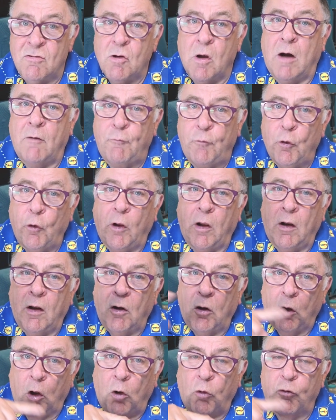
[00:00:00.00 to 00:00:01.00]
So I've done a
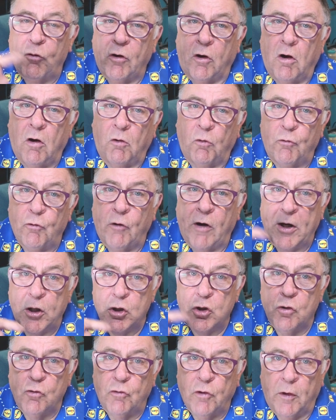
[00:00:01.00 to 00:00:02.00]
little
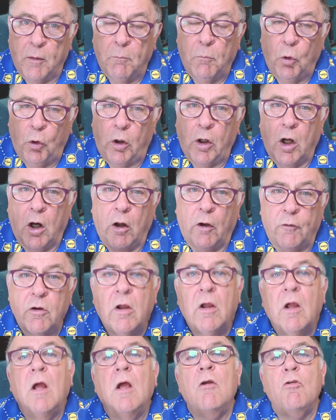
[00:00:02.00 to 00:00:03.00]
alteration to the mudguard.